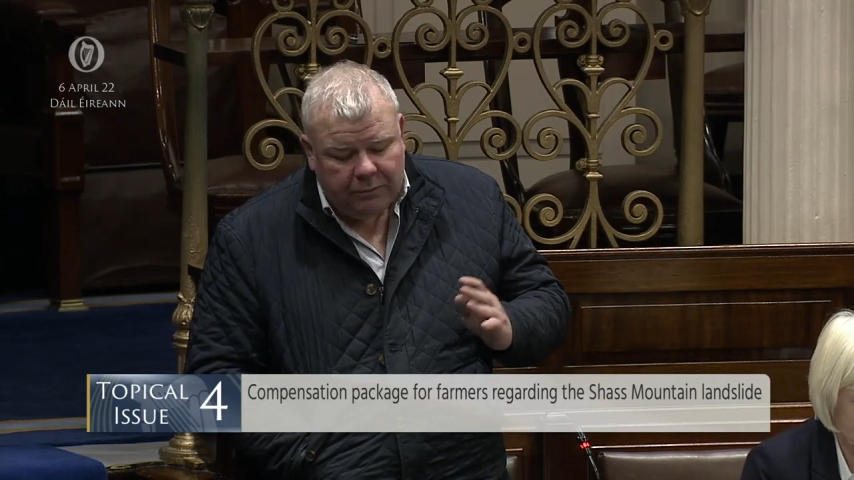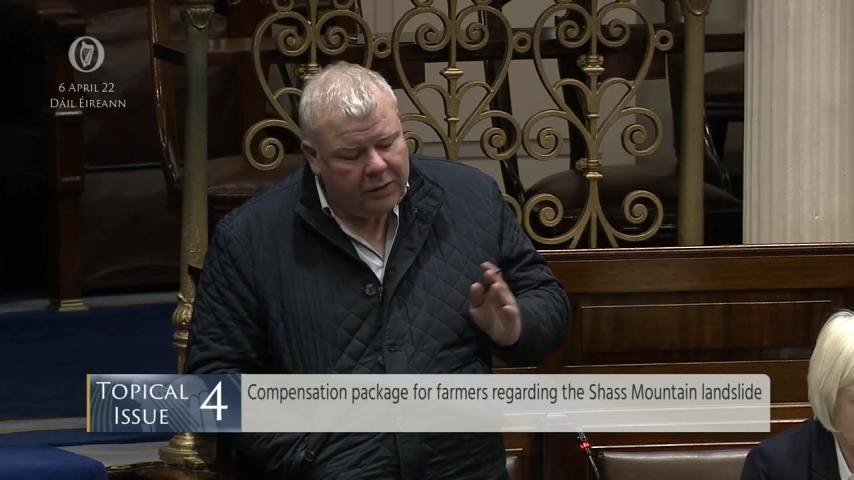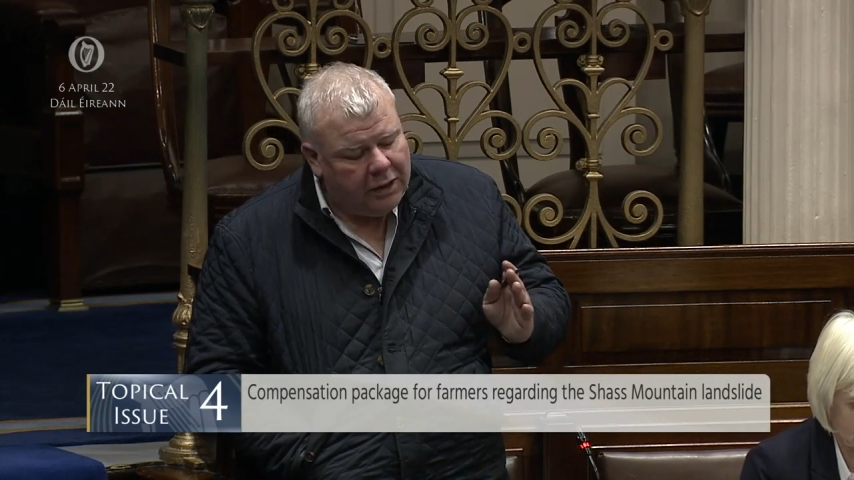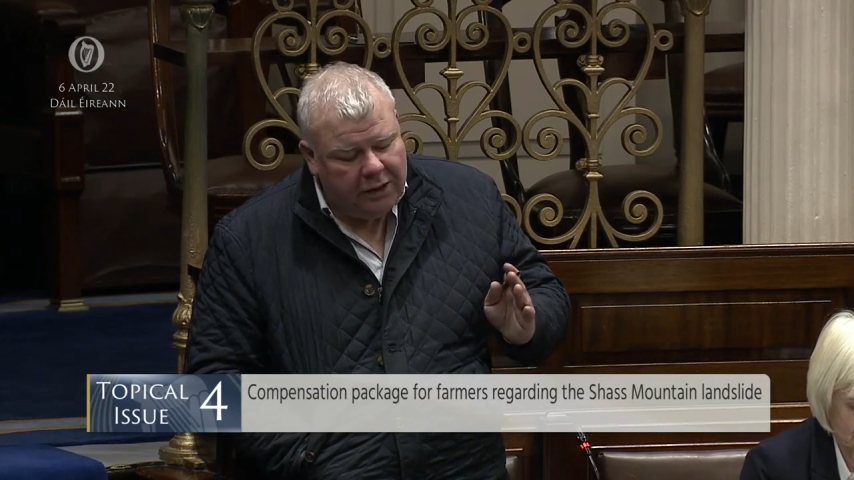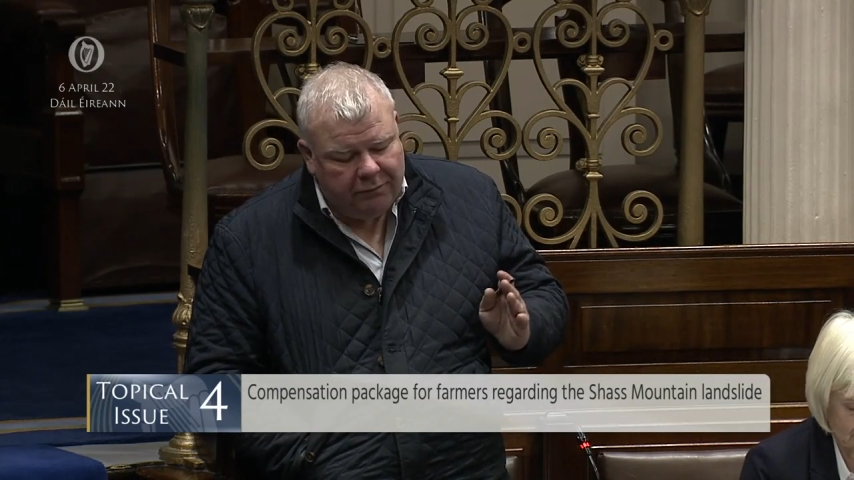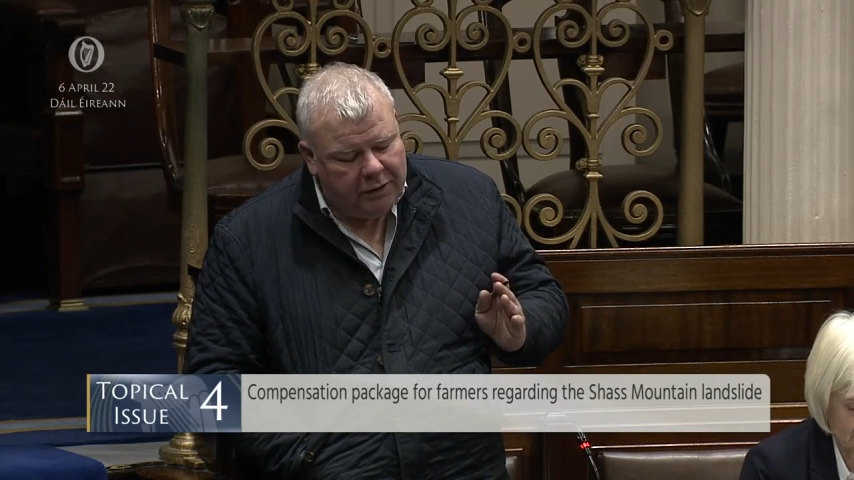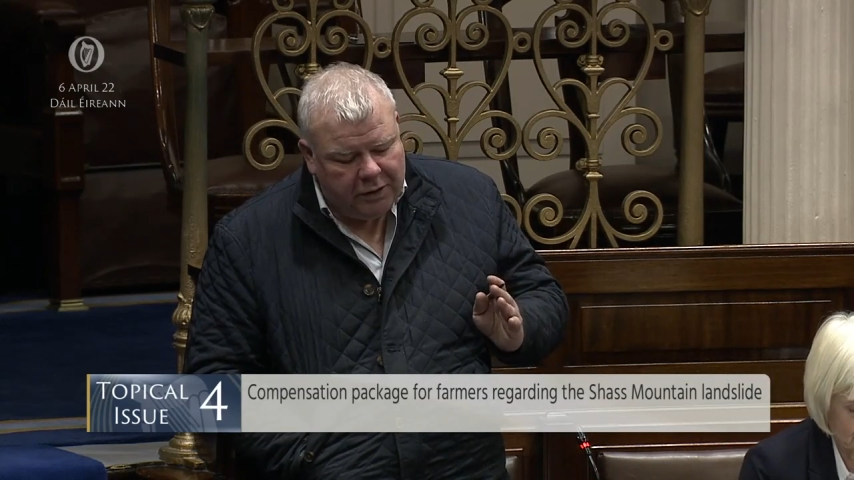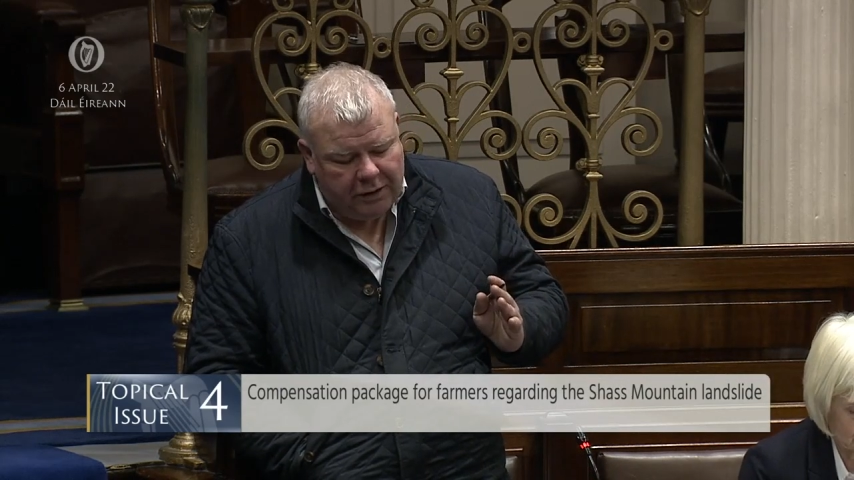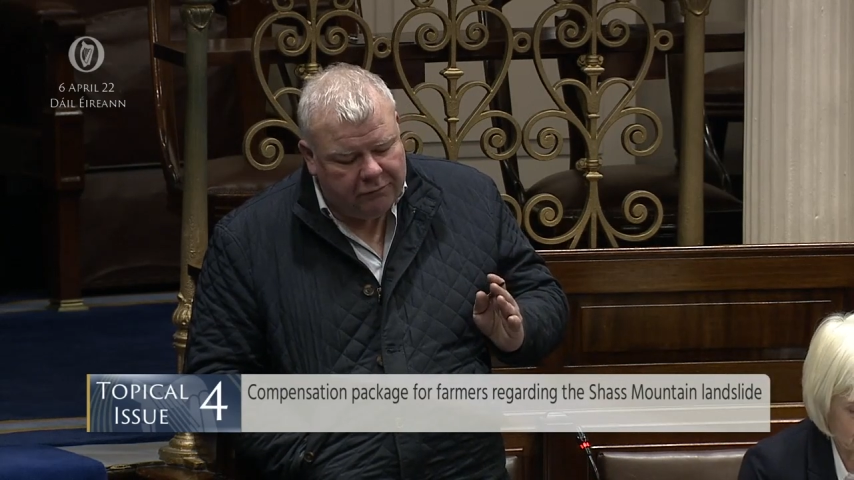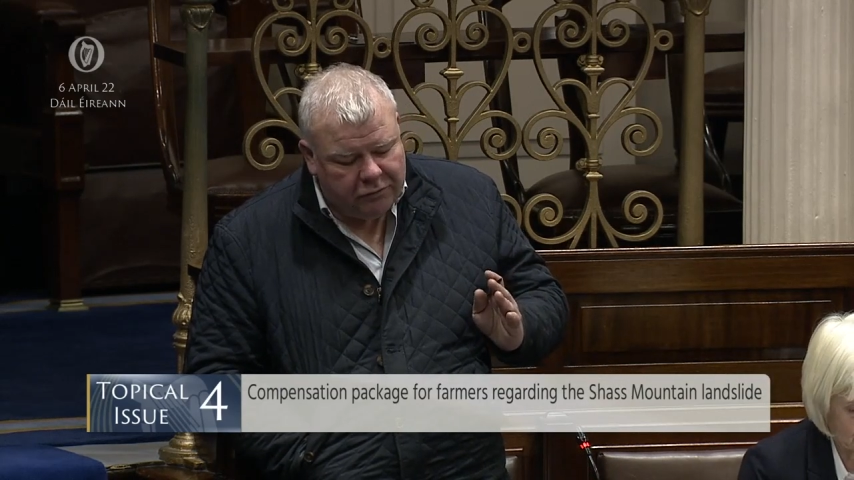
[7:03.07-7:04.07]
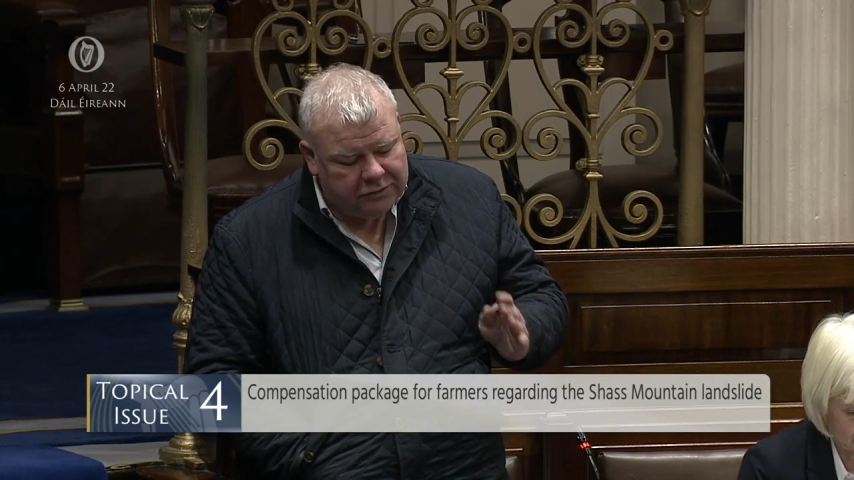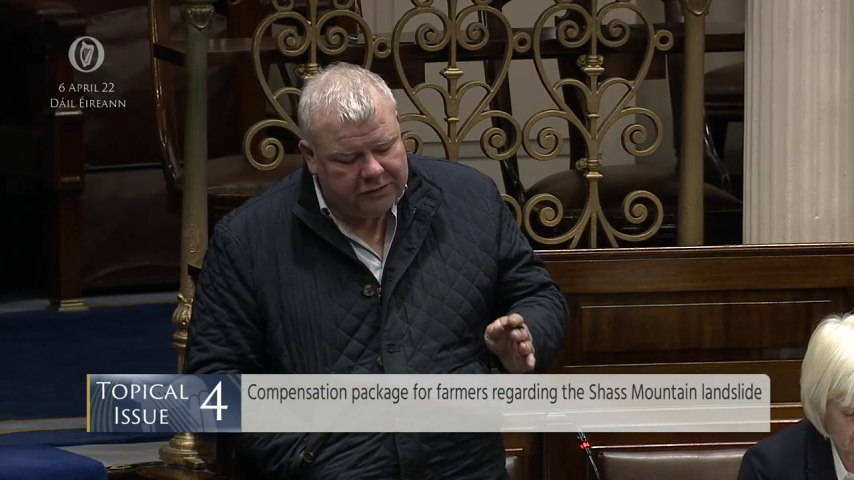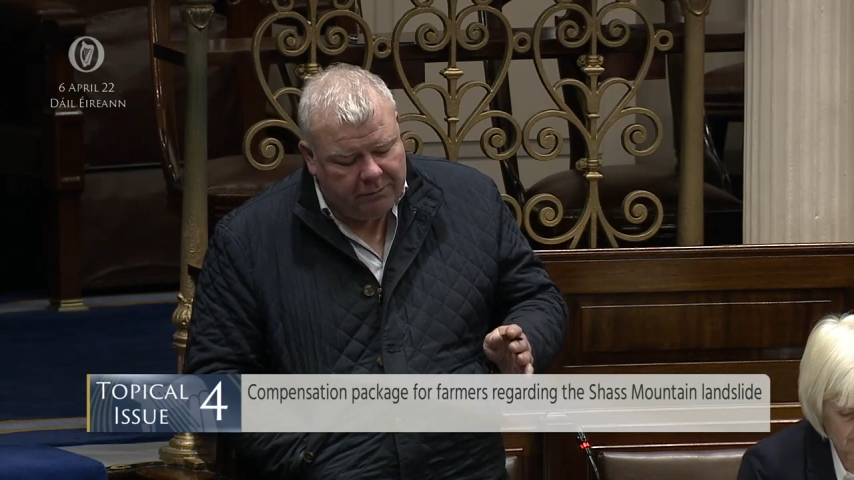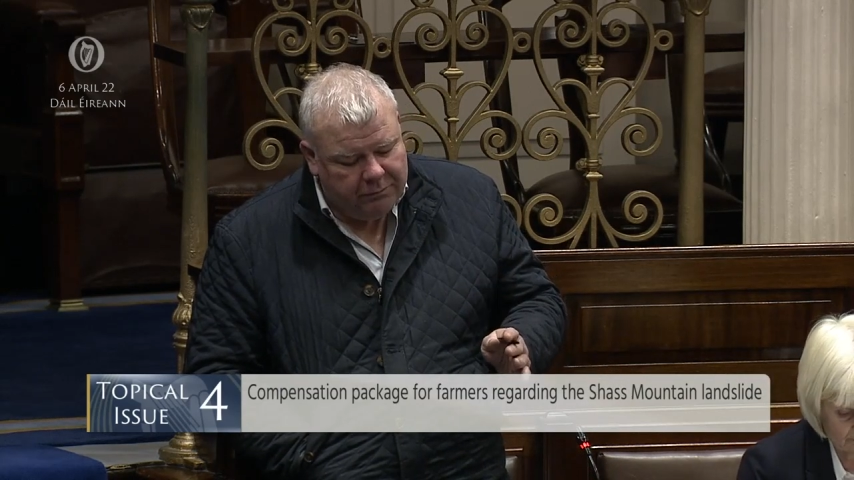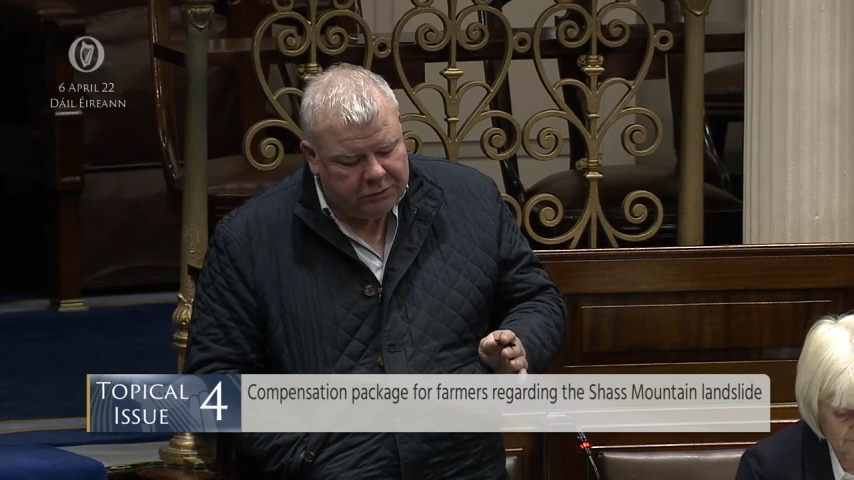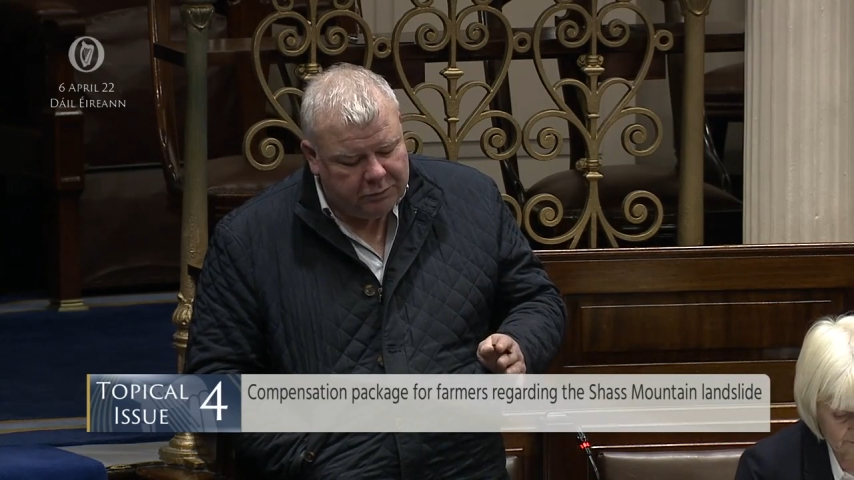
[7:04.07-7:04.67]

and even if it was seven months.